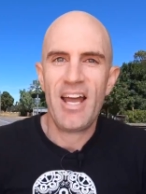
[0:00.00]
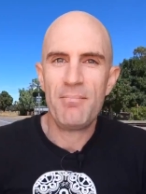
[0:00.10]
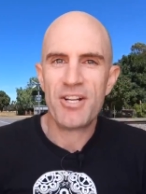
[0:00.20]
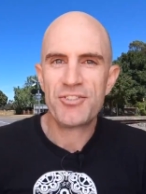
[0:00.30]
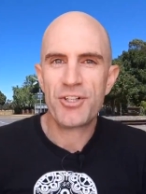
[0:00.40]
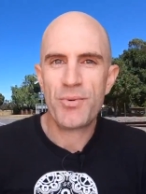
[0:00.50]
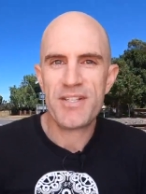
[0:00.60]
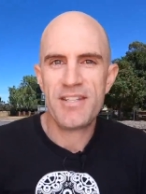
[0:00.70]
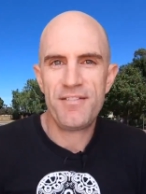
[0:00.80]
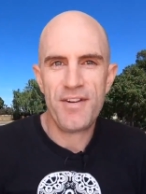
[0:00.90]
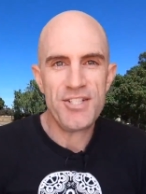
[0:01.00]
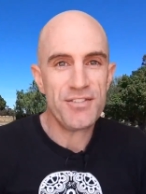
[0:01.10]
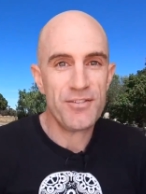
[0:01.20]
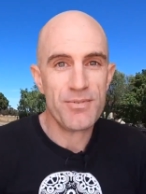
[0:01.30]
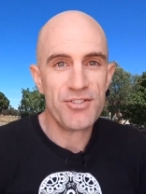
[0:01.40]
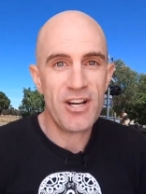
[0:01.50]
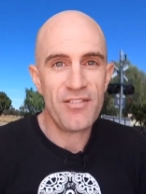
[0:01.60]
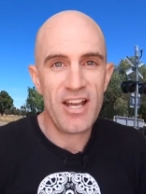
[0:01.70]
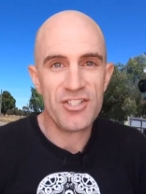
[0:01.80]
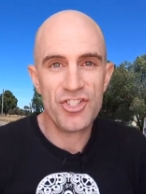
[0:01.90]
A much requested feature from
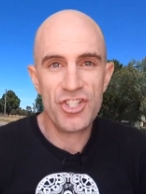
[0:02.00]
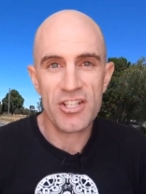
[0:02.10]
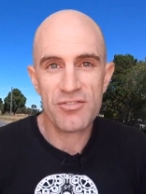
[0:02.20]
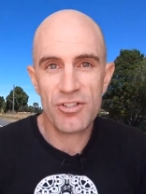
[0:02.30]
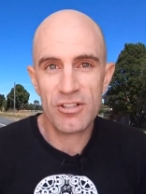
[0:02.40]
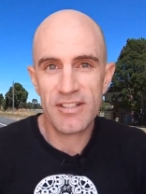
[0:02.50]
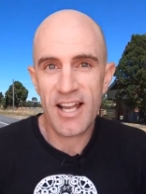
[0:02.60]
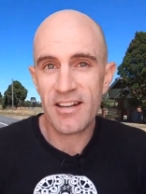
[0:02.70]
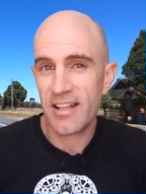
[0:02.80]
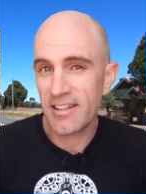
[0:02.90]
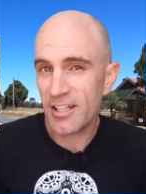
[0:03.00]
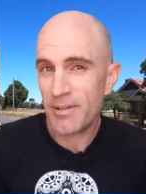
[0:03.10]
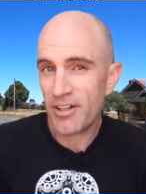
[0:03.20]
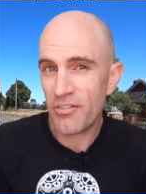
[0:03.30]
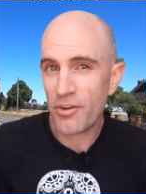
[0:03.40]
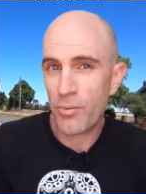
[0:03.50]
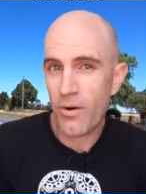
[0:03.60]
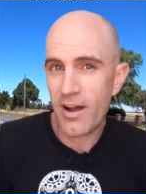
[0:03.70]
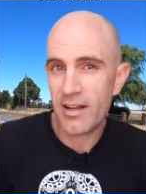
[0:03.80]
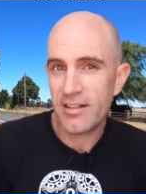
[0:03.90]
Strava has just rolled out, a little bit on the
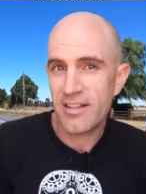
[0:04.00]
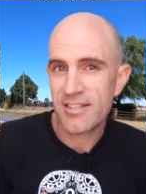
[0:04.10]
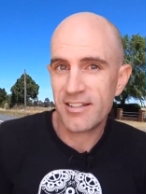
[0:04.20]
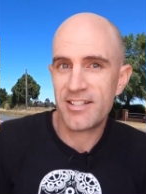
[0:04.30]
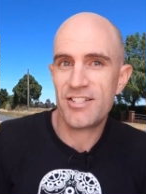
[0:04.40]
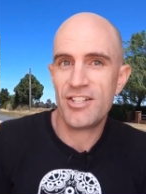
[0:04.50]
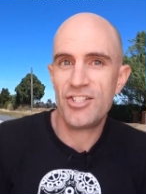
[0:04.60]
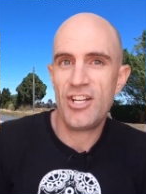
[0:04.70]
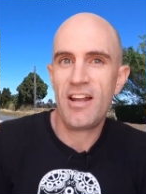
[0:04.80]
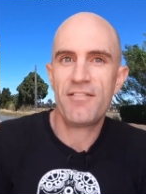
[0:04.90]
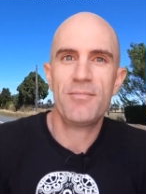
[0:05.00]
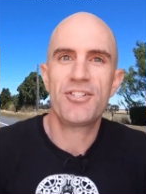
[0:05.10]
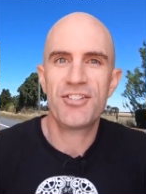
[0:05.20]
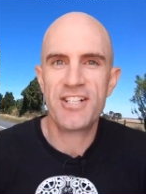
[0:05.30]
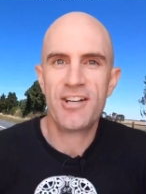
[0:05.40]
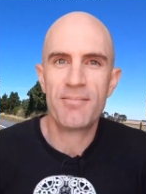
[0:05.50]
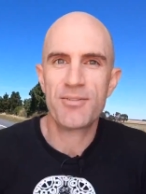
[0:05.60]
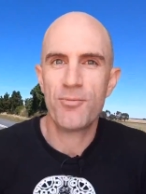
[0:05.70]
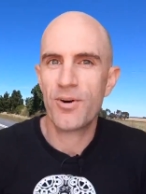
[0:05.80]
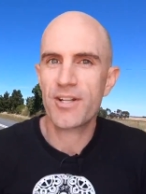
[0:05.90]
quiet, so let's shout from the
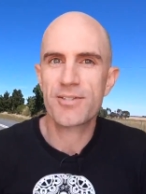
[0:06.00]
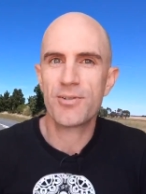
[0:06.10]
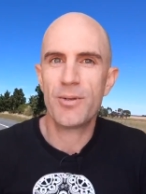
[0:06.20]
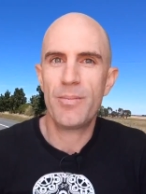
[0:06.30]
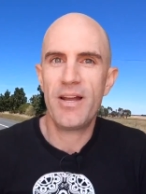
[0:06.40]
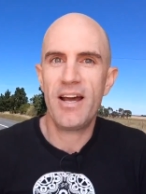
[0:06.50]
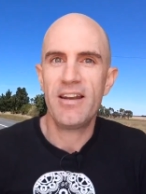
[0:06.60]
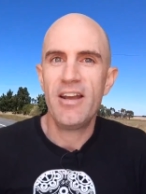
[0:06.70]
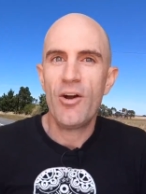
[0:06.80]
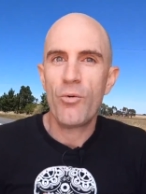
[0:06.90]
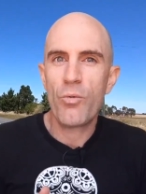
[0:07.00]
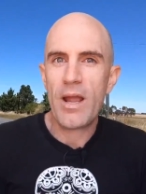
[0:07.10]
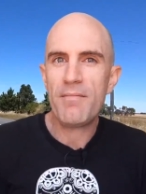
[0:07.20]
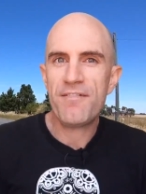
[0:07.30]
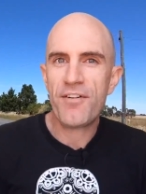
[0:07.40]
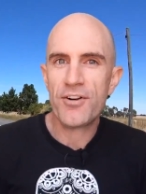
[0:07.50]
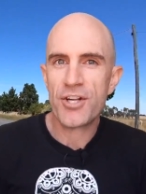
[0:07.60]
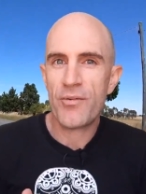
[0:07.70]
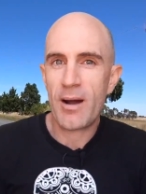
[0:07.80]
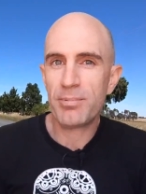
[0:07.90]
treetops what it's all about. Web
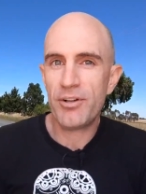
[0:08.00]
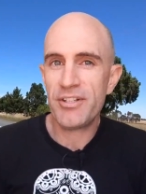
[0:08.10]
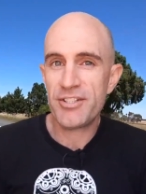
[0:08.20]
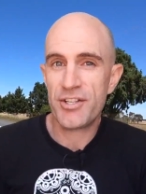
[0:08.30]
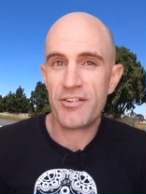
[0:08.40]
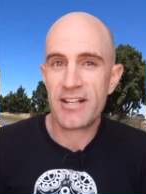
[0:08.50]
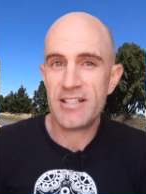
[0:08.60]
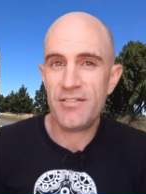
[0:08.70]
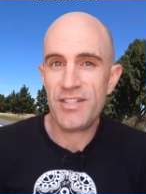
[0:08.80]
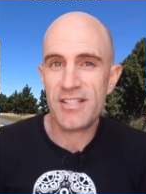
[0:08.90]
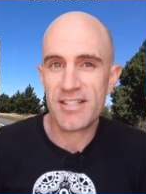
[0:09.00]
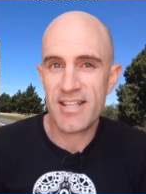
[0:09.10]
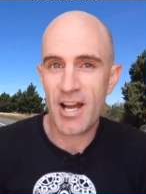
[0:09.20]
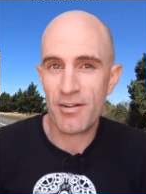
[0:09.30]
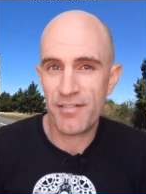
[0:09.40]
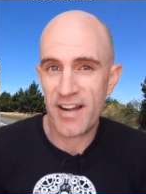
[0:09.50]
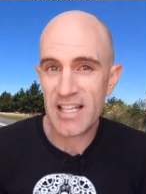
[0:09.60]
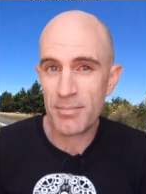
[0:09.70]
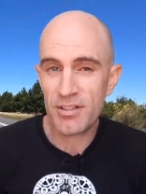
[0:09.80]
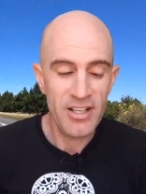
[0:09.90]
photo uploading to your activities is now
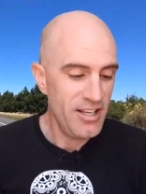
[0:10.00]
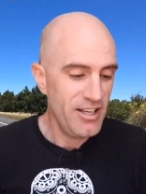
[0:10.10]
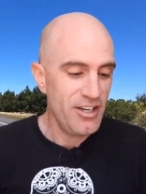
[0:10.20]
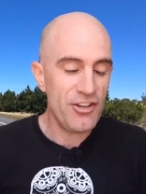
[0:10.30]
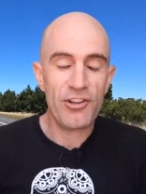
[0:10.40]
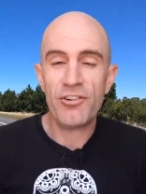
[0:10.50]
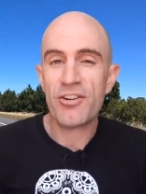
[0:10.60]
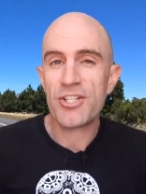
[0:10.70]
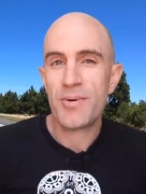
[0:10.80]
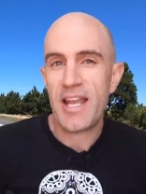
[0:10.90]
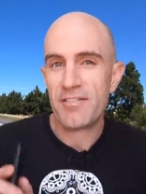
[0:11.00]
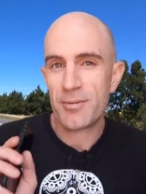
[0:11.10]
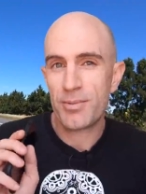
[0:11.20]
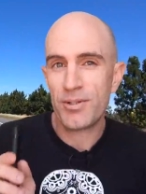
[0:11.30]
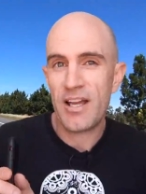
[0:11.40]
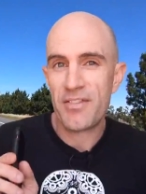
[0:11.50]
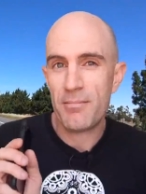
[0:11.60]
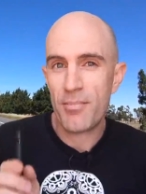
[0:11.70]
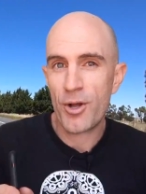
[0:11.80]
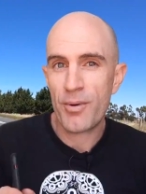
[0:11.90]
available. No longer do we have to pull out the
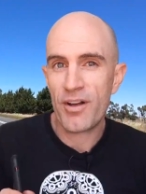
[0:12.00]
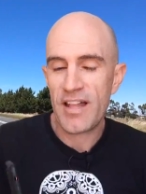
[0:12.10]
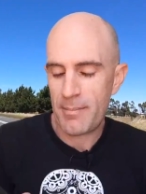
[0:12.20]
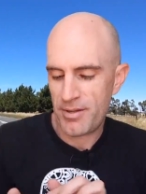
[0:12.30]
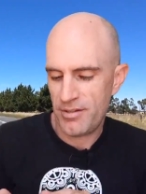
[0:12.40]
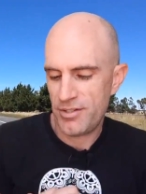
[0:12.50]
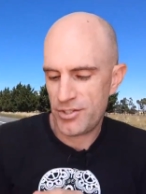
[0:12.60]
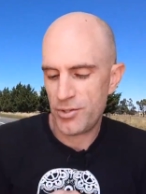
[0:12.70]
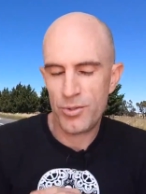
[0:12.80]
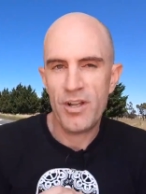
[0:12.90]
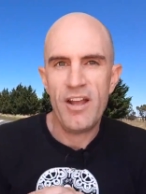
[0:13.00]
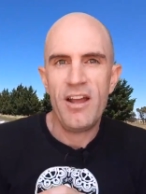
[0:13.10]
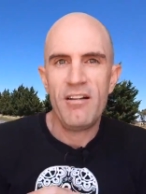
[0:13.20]
mobile app to